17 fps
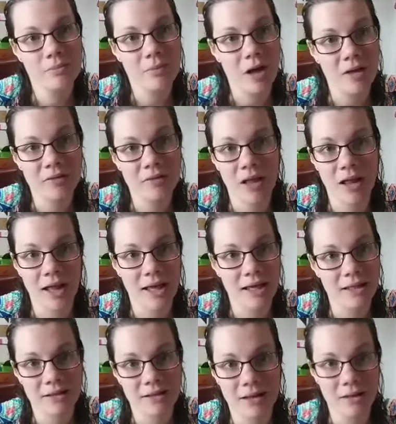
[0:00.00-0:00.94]

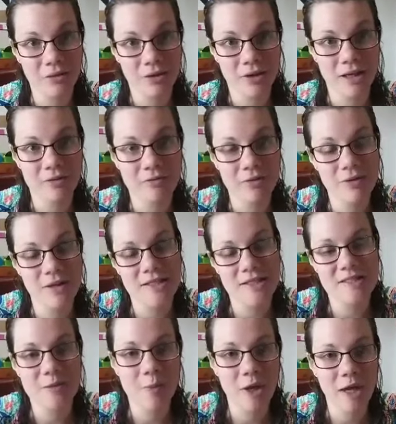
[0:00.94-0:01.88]
online looking for
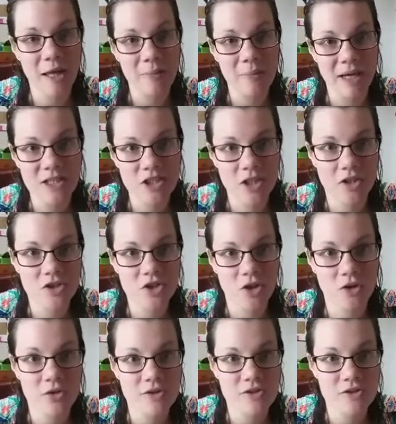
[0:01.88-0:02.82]
things to put in my junk
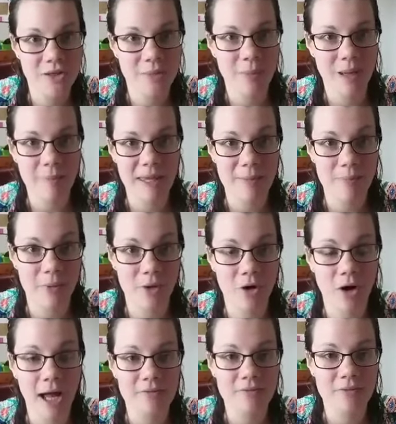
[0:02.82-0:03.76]
journals or in my paper
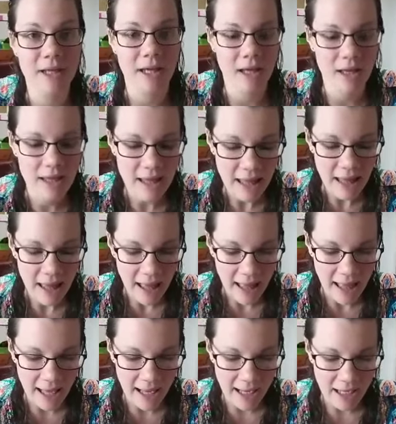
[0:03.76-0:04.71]
crafting.
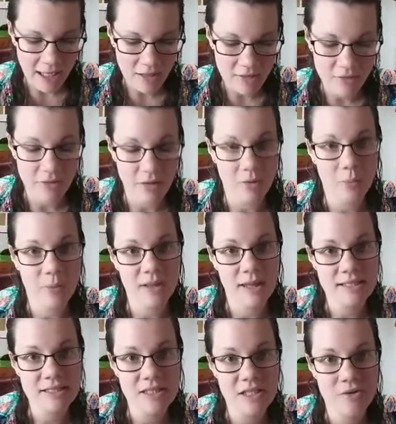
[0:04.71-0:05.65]
And we
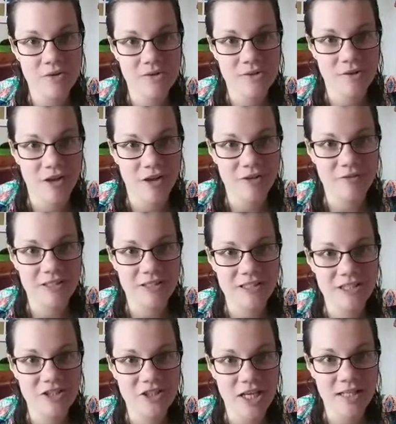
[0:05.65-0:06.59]
like to use a lot of
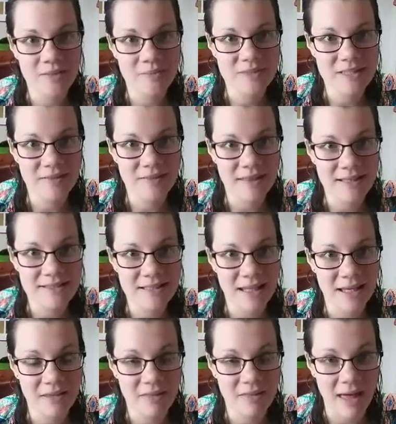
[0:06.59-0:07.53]
vintage items and things
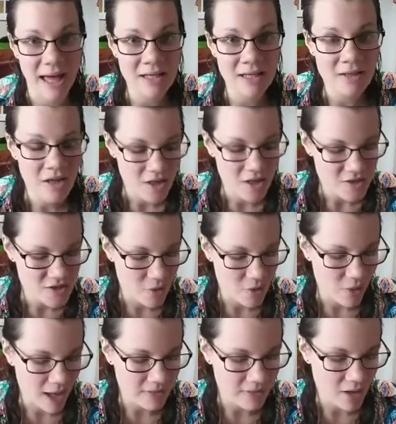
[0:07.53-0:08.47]
like that.
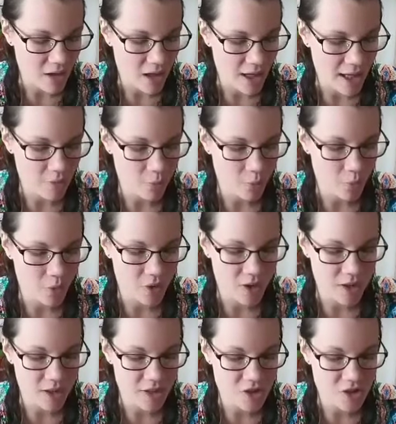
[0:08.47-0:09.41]
So I thought I
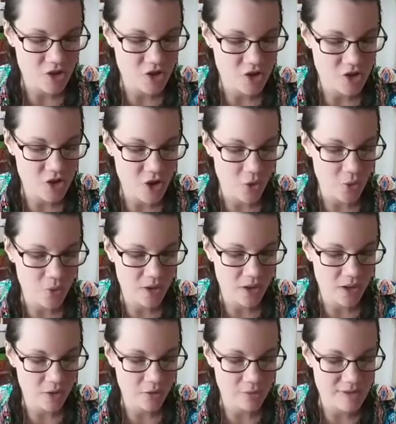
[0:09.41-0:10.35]
would show
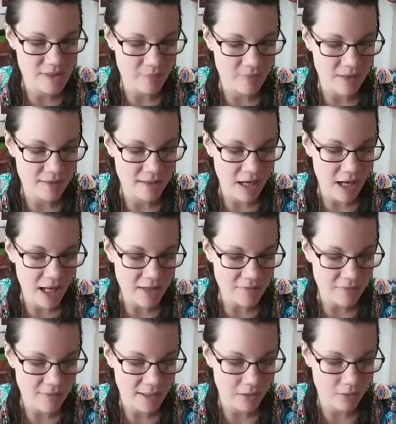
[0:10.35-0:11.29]
you something that I
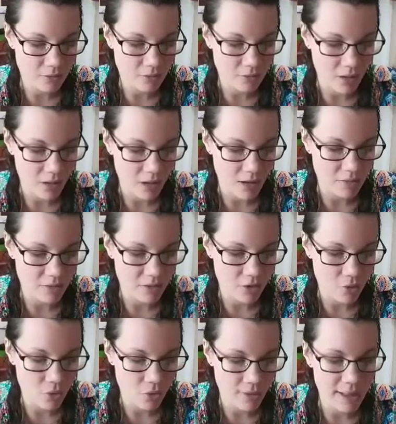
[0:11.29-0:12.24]
found on the
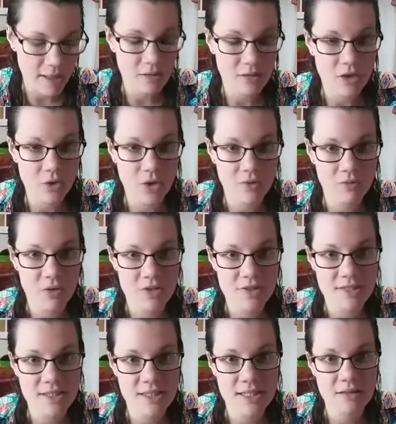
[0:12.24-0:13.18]
Cornell
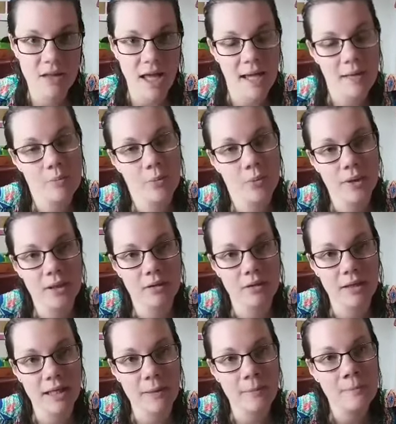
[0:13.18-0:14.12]
University
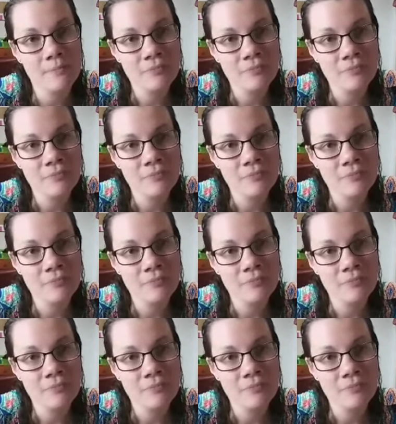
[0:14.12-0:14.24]
Library